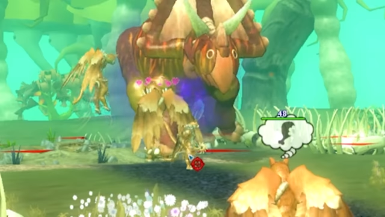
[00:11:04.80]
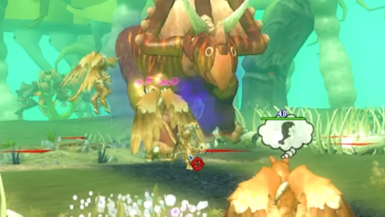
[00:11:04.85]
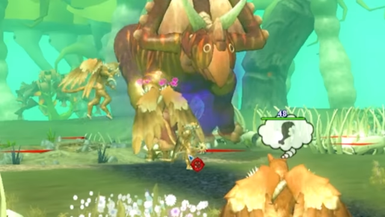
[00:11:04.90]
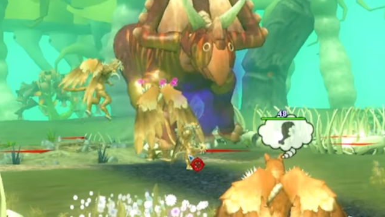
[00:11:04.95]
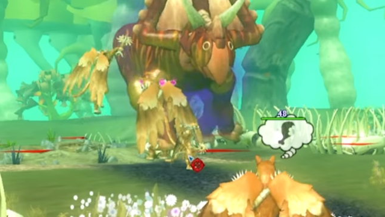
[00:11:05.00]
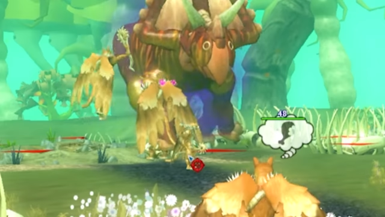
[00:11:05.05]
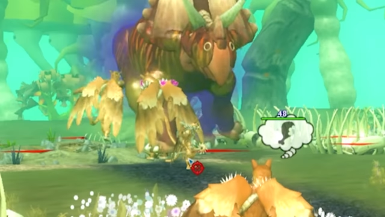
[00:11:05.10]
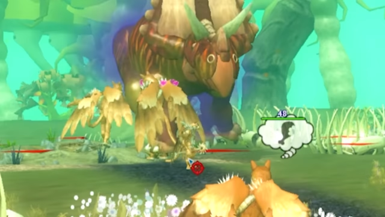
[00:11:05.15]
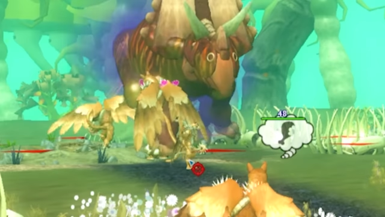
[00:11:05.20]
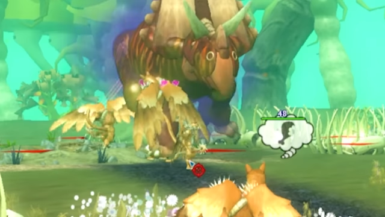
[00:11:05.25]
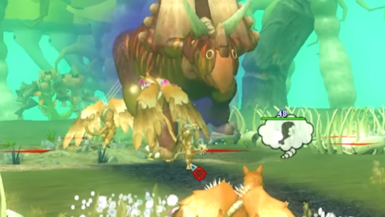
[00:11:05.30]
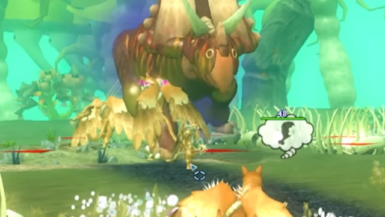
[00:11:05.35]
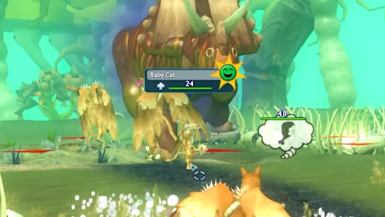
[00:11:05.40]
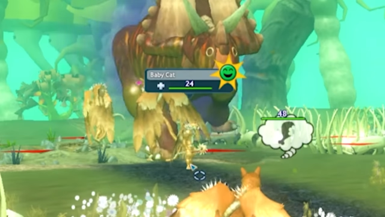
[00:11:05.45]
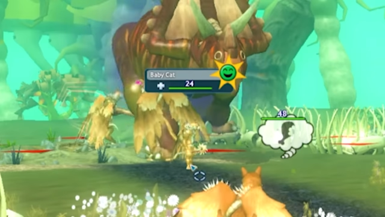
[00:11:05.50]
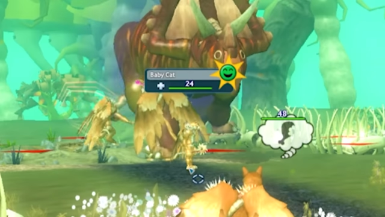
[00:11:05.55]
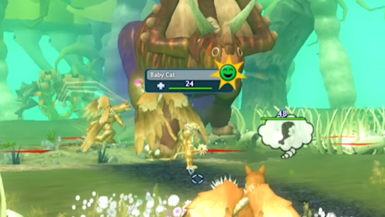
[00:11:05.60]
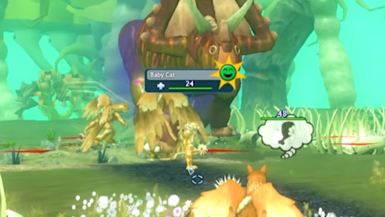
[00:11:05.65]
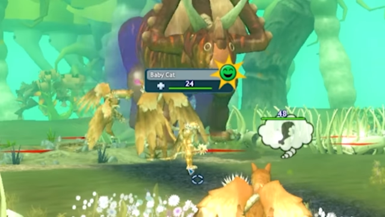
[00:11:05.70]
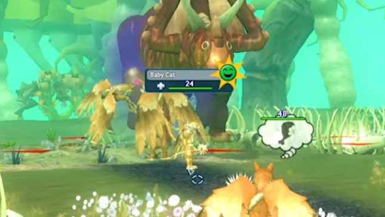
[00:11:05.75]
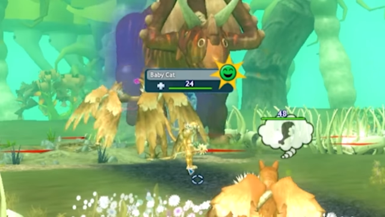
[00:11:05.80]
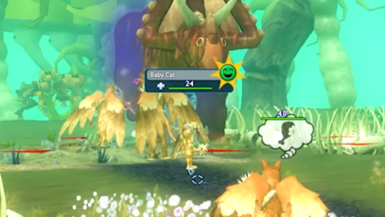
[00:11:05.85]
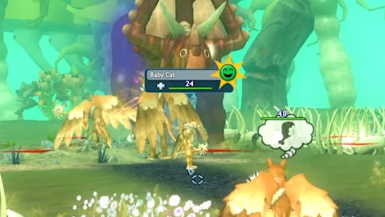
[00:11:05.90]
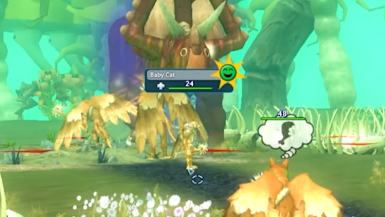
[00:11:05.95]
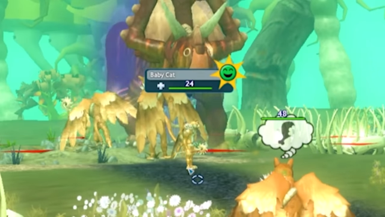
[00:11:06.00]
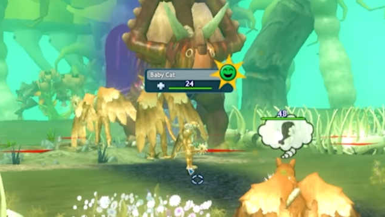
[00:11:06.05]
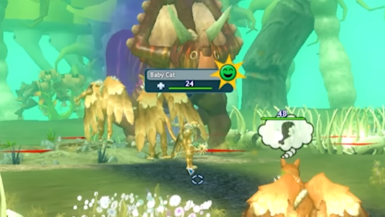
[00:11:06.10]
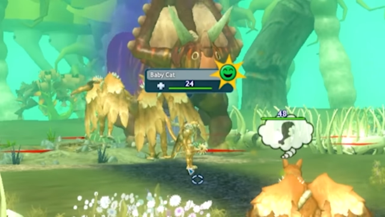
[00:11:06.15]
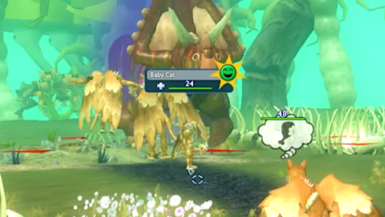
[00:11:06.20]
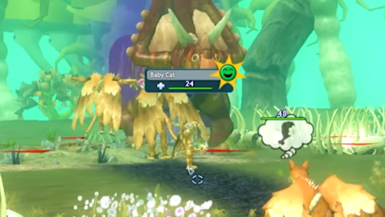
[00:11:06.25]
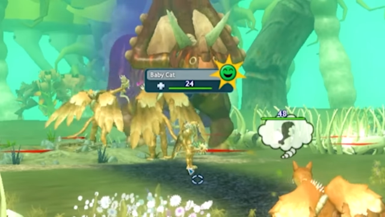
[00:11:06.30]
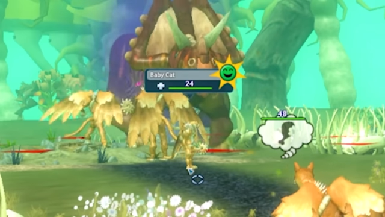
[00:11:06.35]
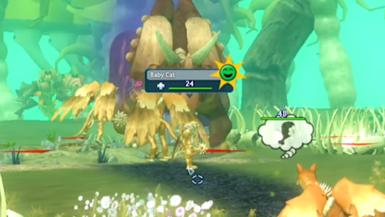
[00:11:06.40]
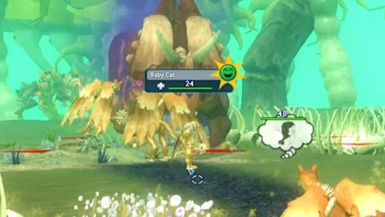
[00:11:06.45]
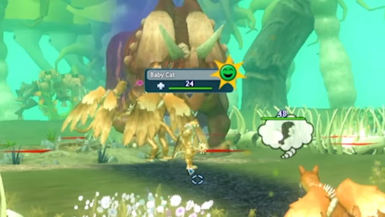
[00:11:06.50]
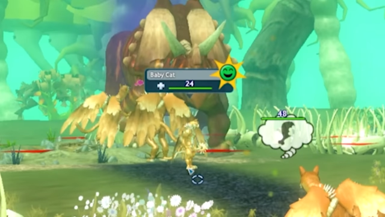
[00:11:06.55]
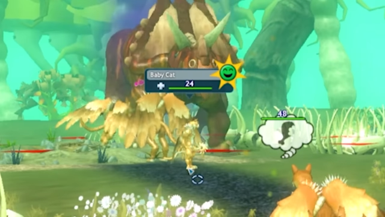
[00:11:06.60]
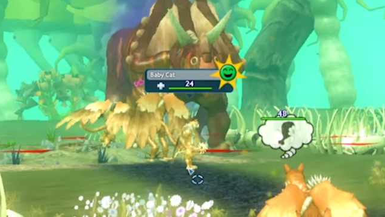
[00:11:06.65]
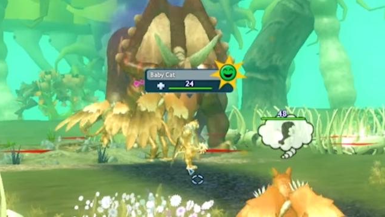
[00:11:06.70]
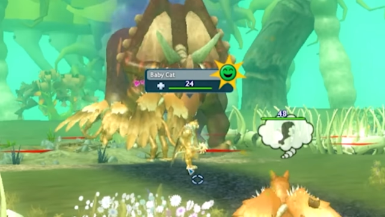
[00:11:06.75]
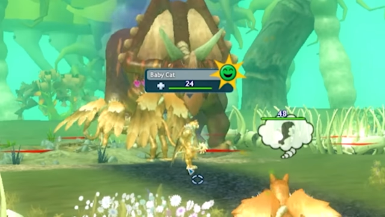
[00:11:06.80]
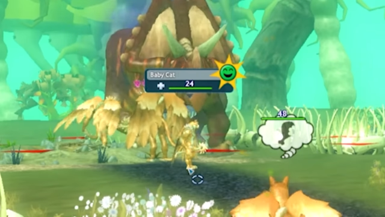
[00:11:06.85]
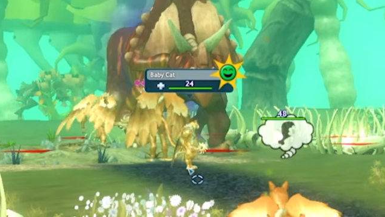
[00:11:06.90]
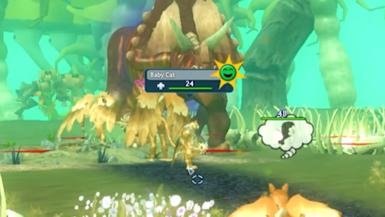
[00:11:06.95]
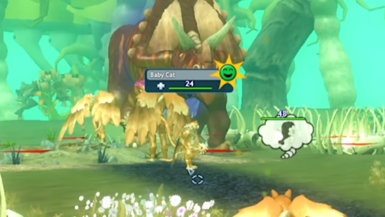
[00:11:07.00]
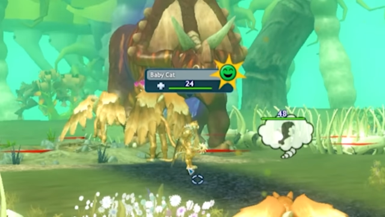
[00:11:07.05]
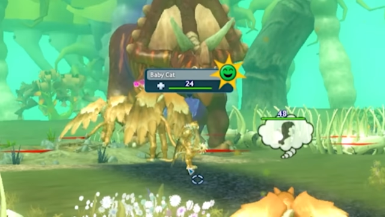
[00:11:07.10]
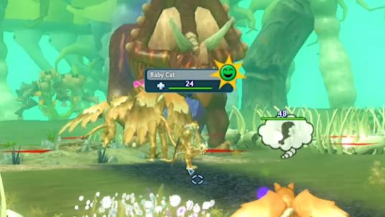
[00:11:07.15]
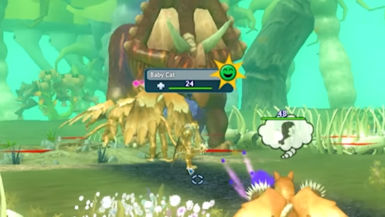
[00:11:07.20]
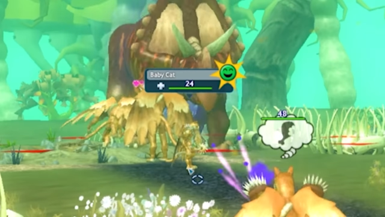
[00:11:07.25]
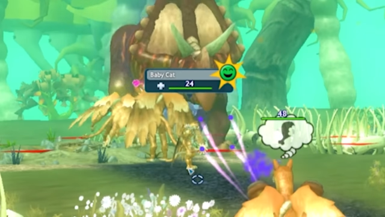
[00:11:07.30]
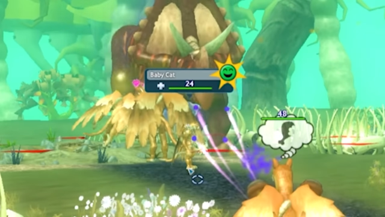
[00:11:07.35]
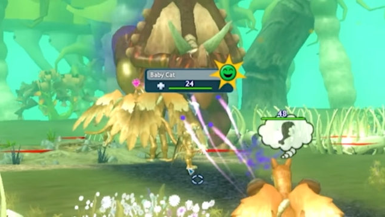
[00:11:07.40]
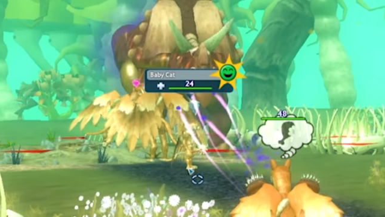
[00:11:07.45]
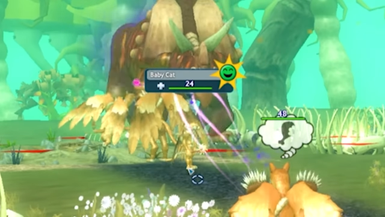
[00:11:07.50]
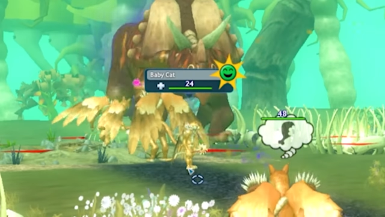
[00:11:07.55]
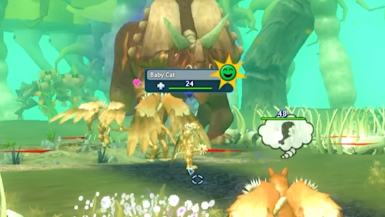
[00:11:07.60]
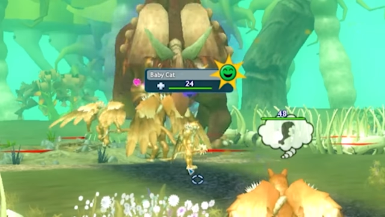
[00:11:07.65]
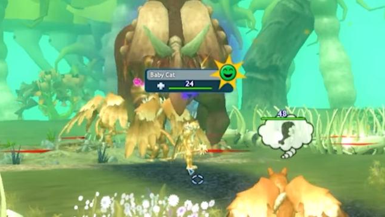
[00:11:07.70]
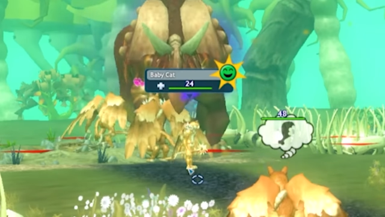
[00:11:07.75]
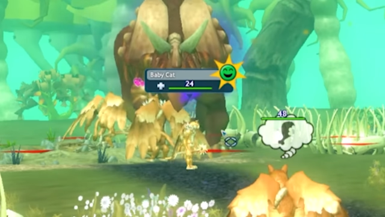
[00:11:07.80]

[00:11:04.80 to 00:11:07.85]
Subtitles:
Nobody's mouth can be seen.